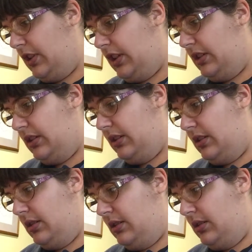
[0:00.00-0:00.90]
and
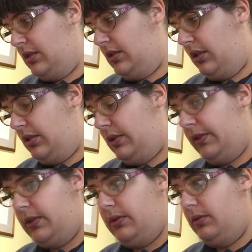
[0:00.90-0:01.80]
you don't
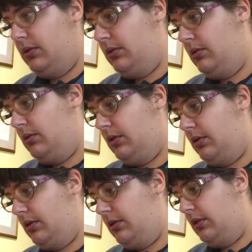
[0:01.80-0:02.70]
have to,
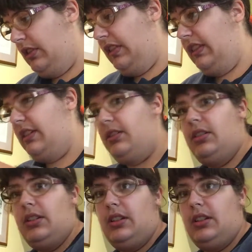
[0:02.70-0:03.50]
still,